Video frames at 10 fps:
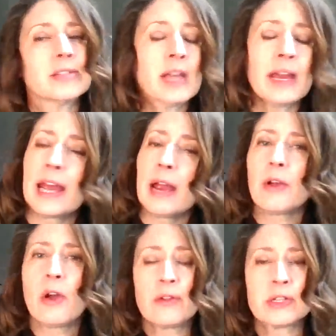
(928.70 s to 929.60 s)
can
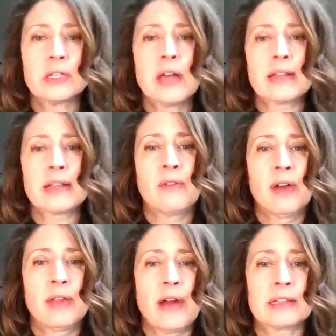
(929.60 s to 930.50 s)
carry over to lots of
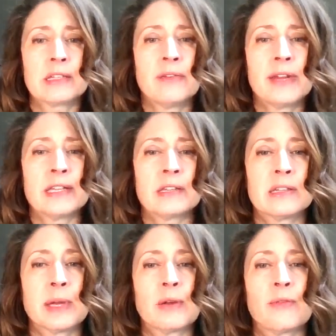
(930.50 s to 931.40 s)
other activities and
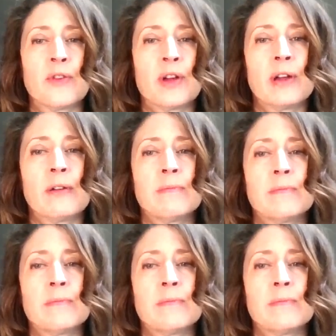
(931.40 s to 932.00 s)
be good for you.